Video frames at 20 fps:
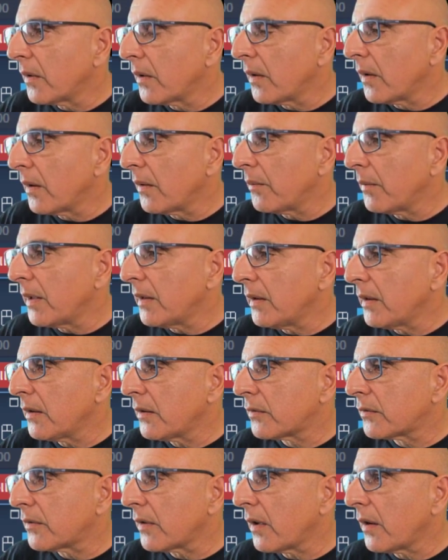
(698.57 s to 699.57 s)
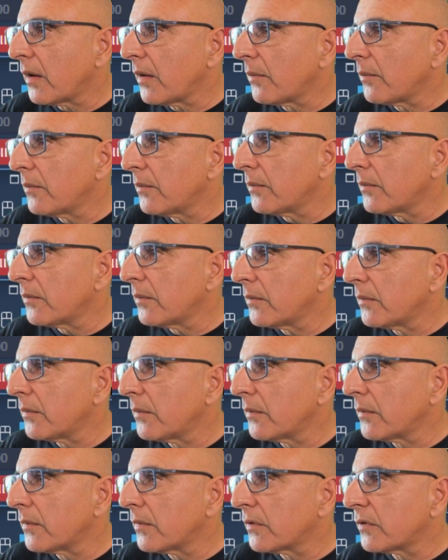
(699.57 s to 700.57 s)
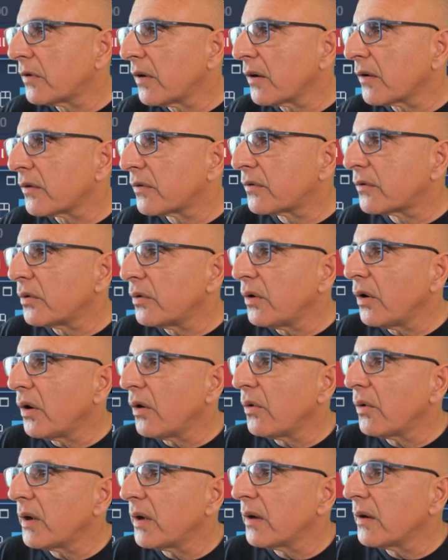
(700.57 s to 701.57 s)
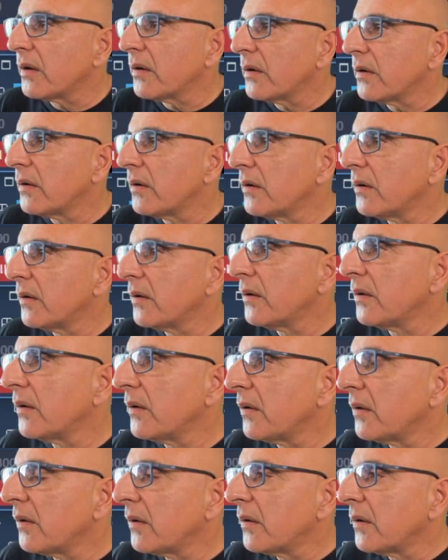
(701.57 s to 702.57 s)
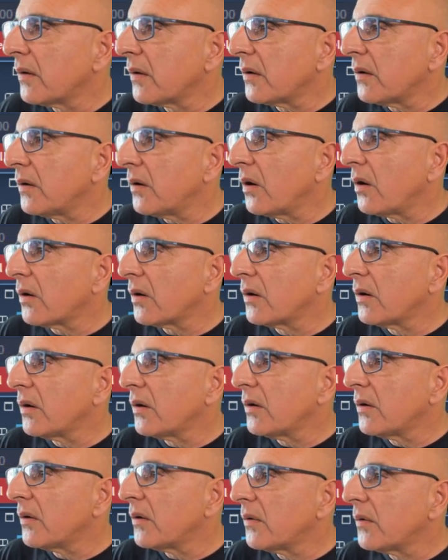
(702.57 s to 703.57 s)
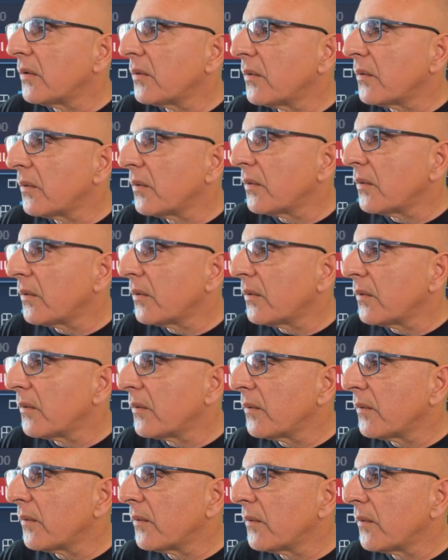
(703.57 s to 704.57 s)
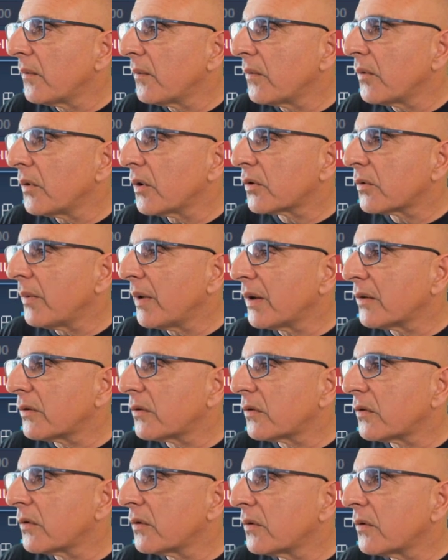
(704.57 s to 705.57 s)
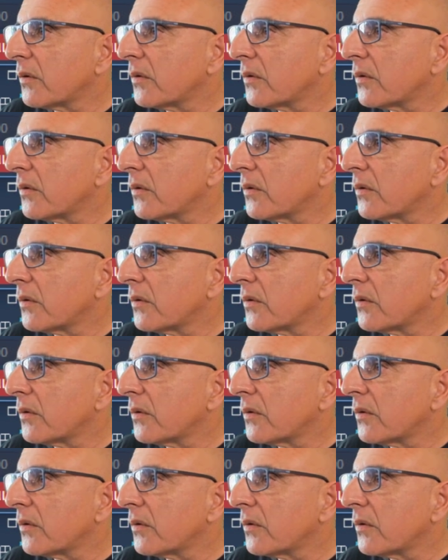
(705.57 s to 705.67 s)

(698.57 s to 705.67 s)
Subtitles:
I'm adding some shares to low here. Long. Not much.